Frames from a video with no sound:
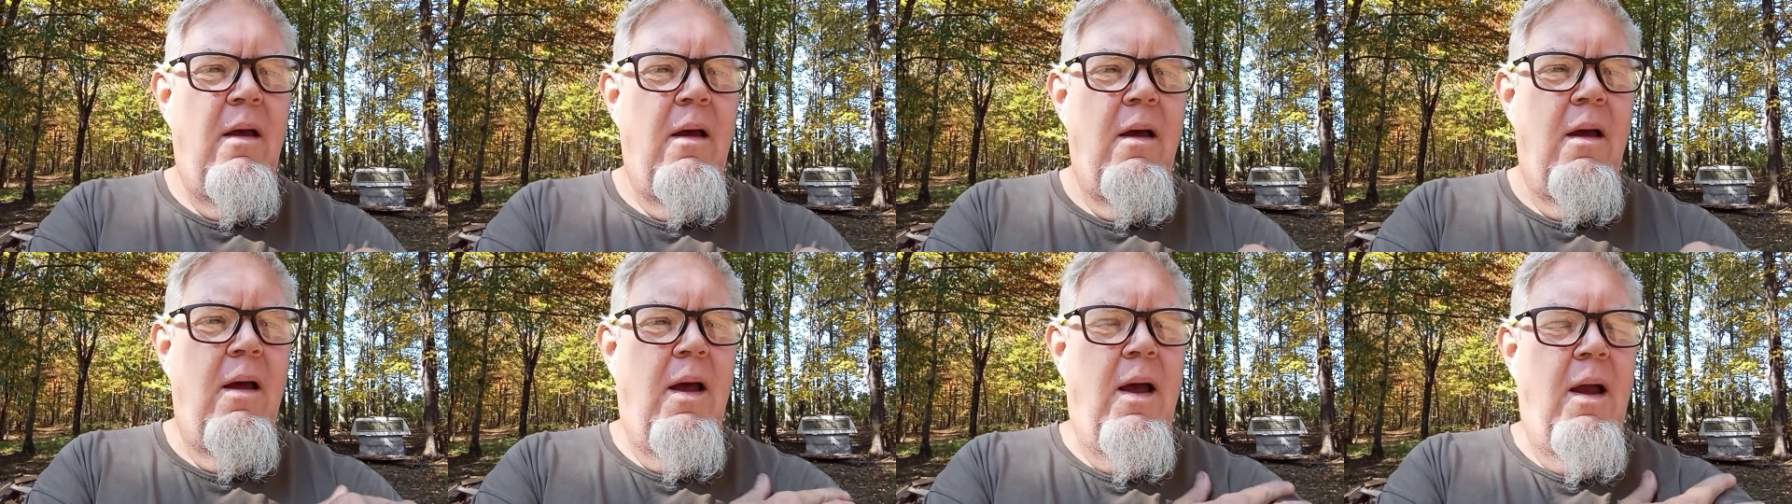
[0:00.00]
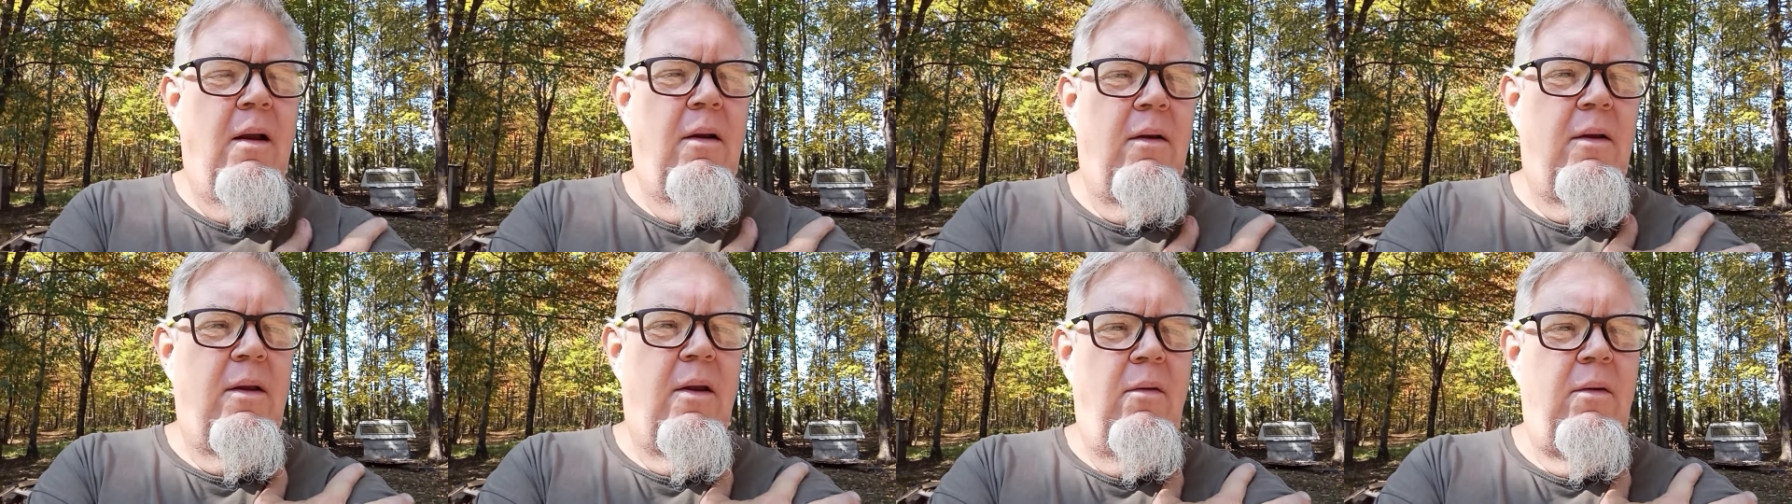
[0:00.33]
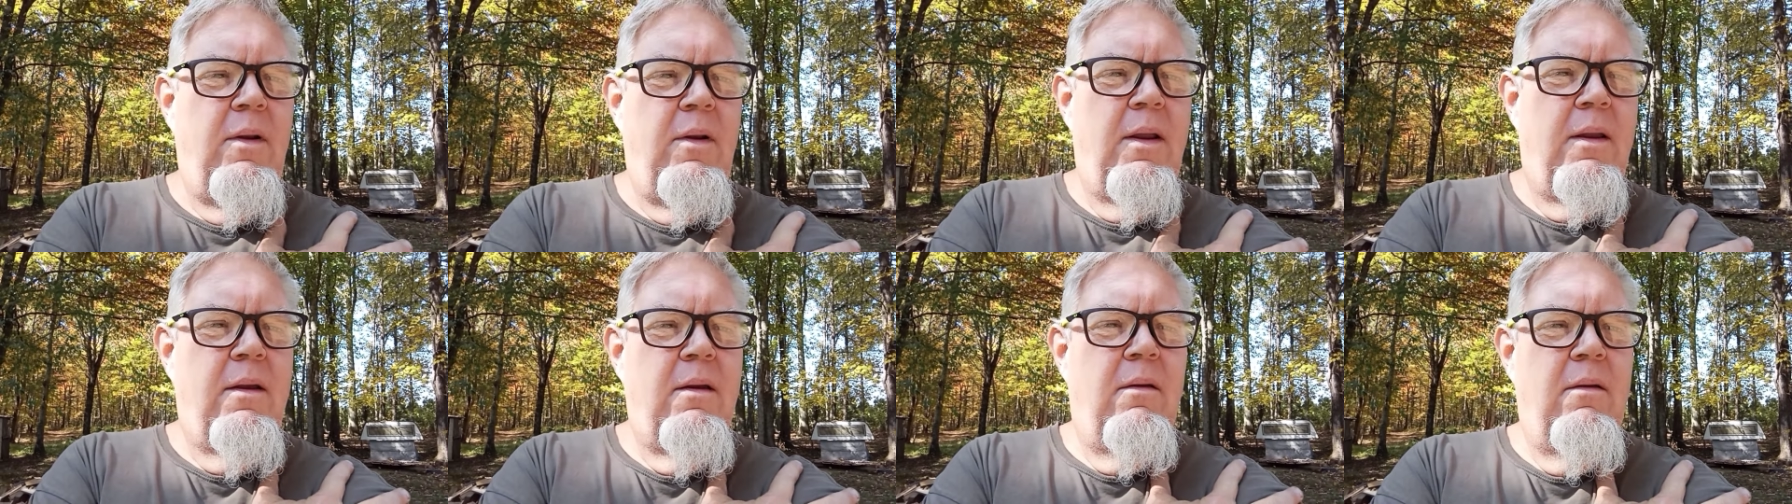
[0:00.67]
Our
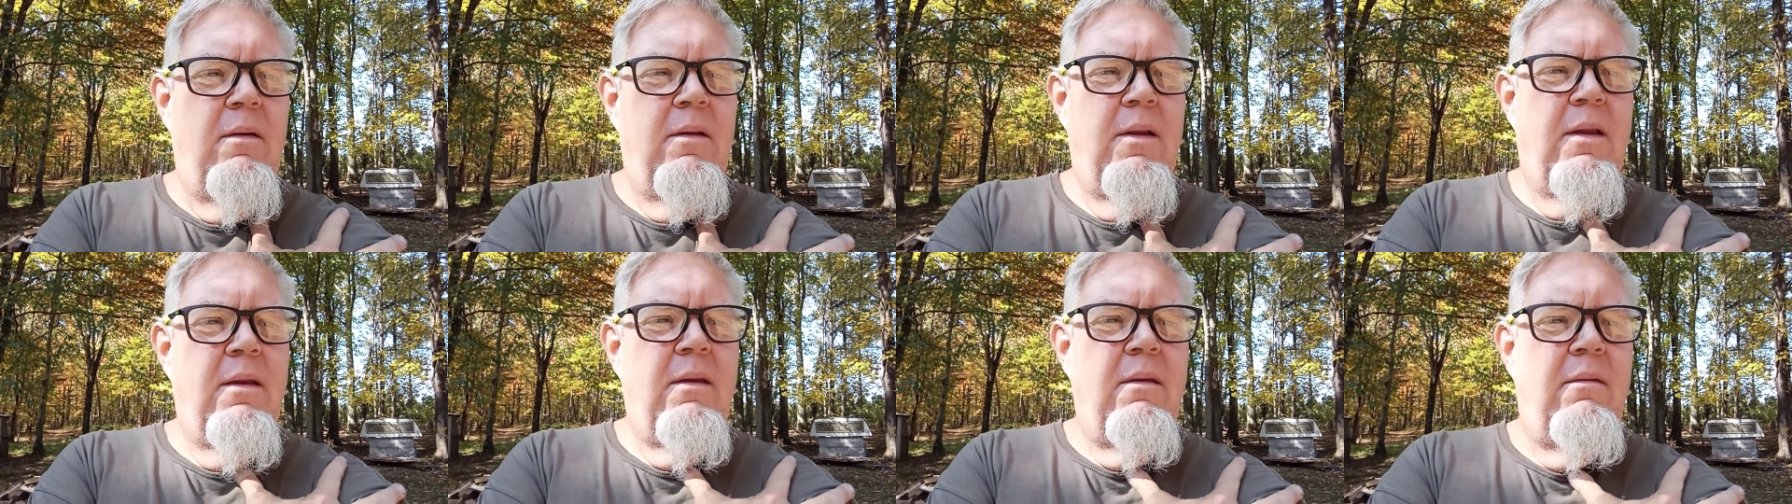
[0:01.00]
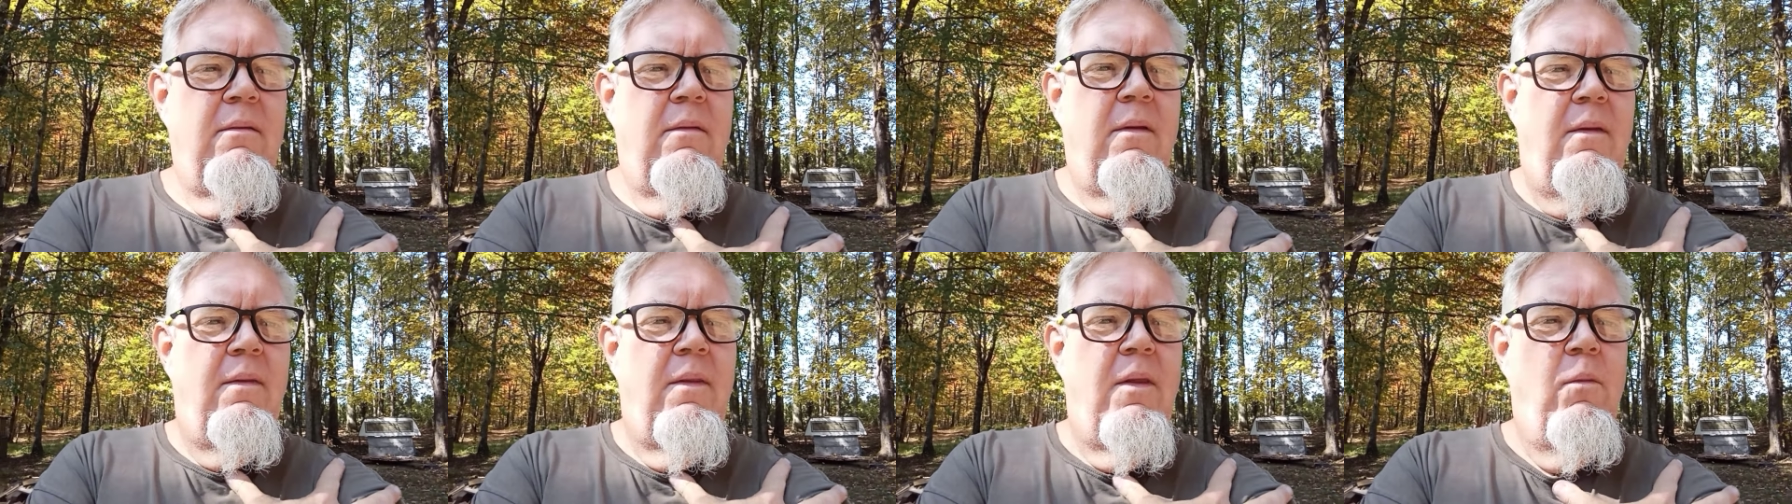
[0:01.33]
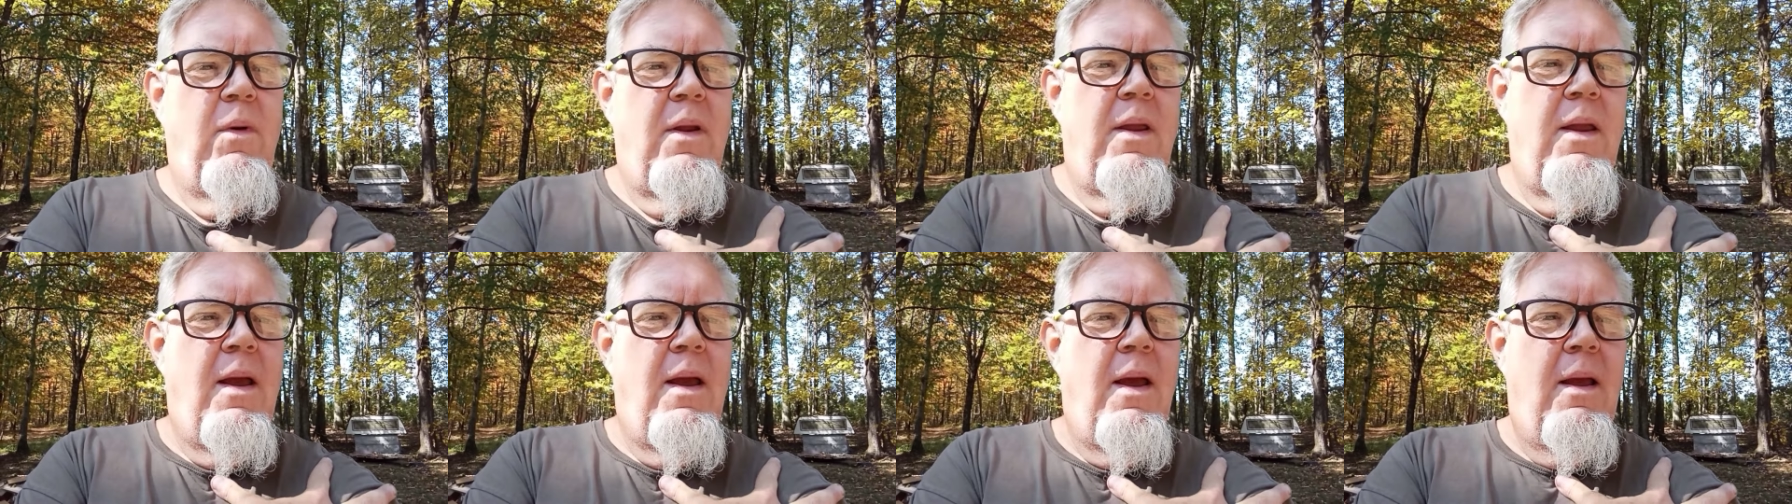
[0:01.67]
coonies, and then
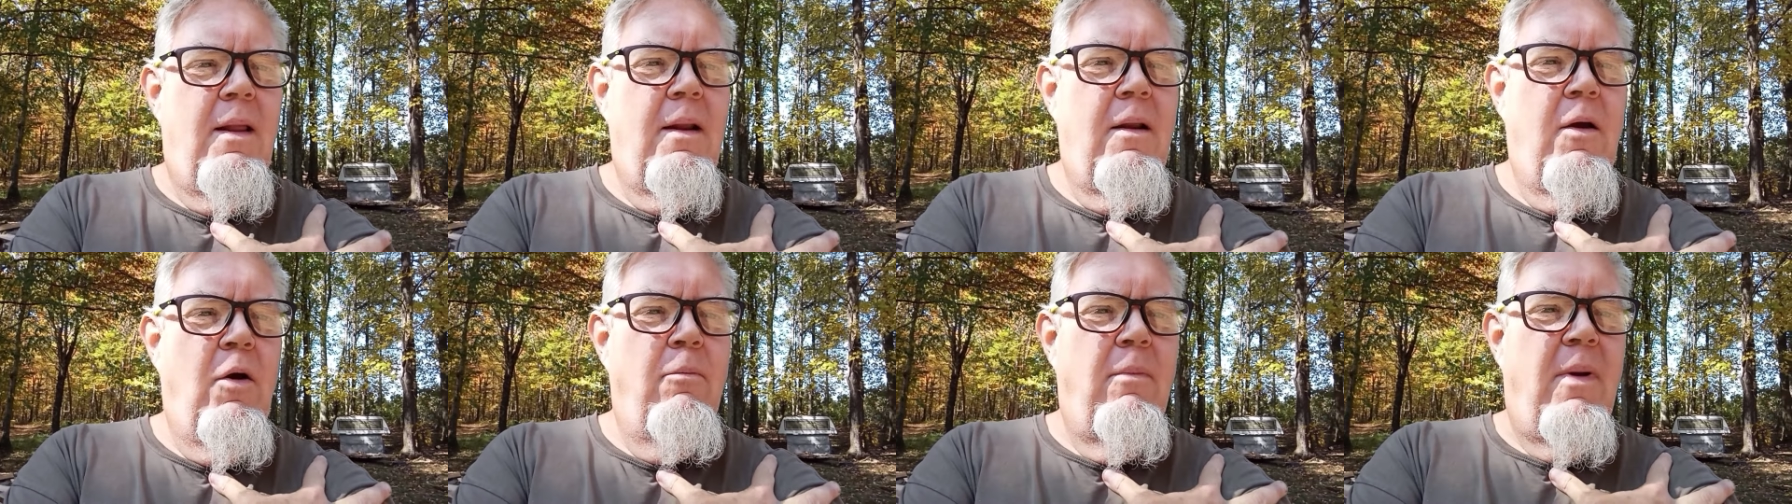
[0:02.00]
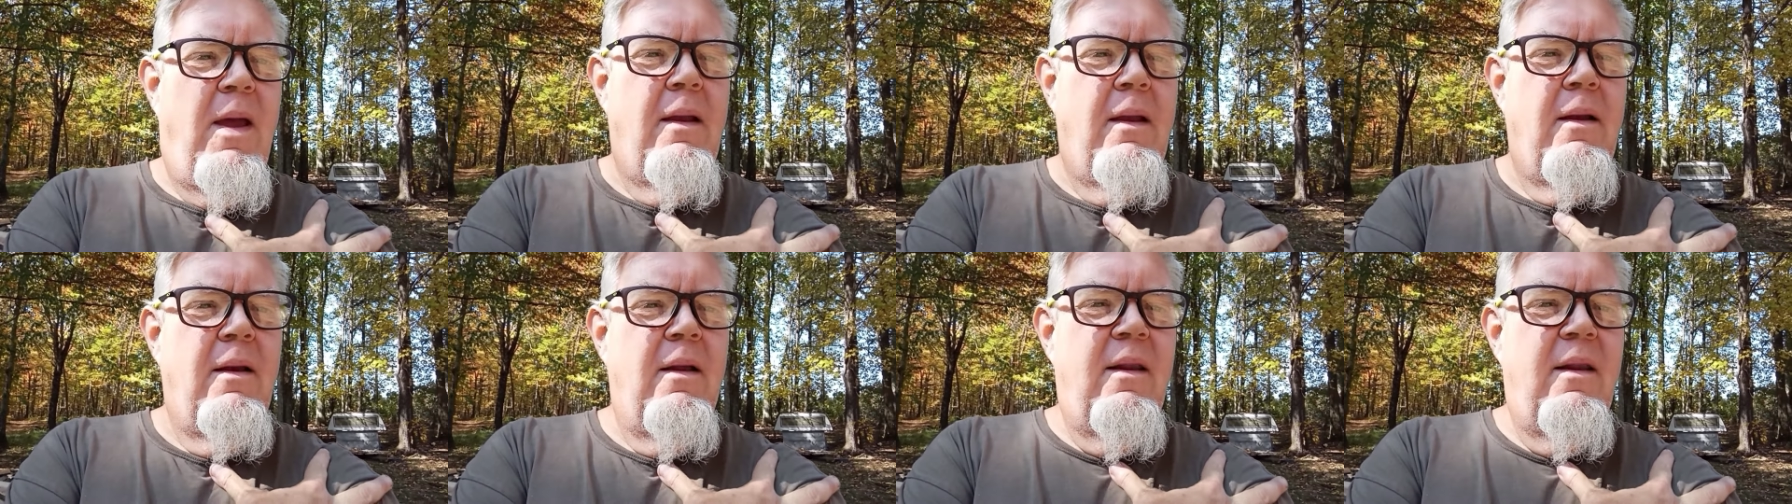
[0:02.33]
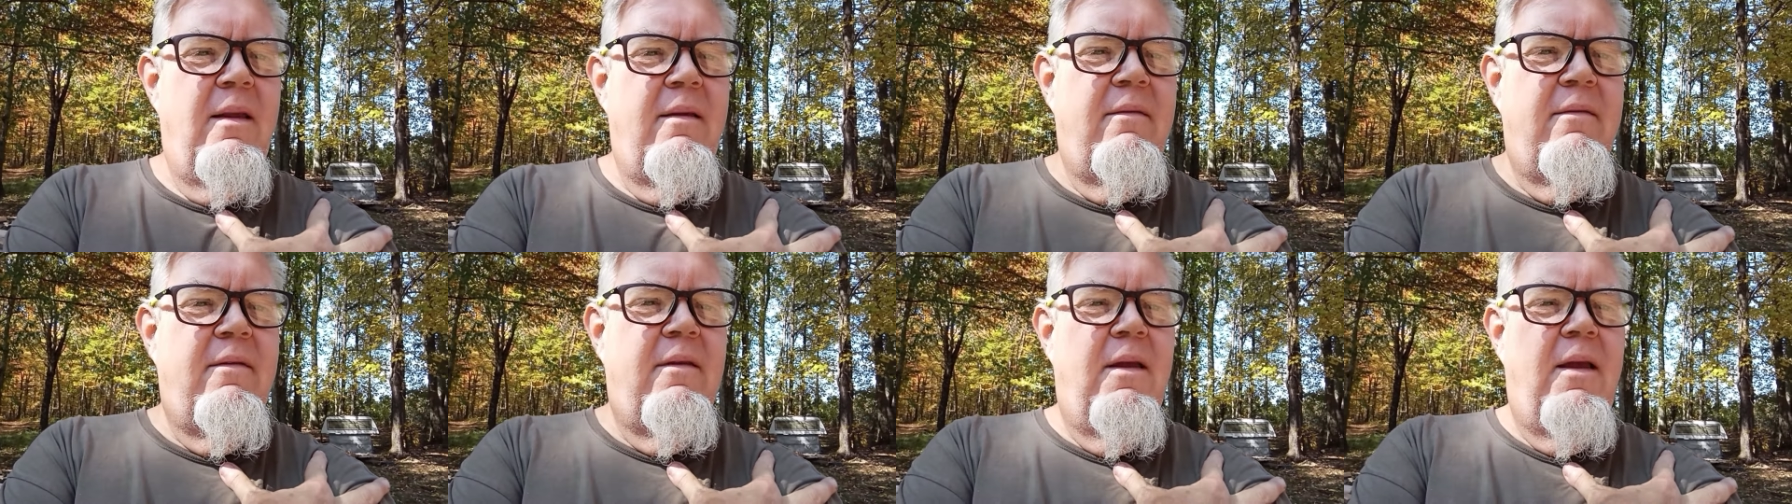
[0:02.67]
we had our
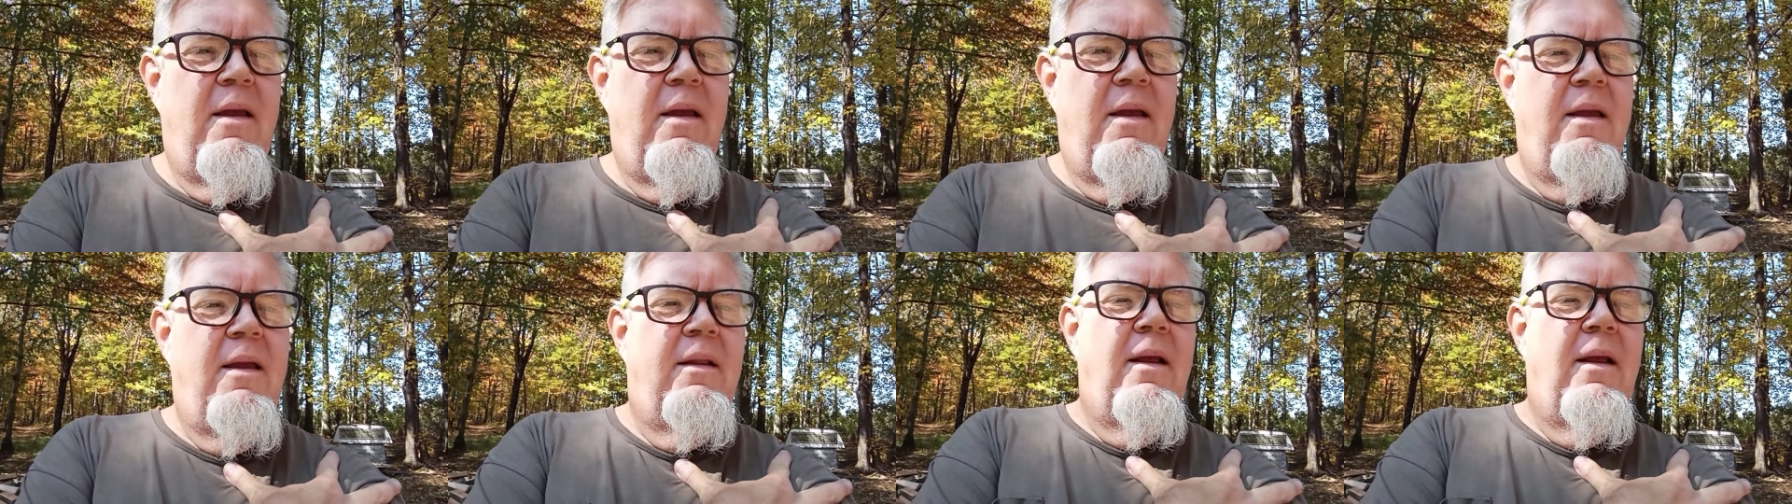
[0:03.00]
Mangalisa in it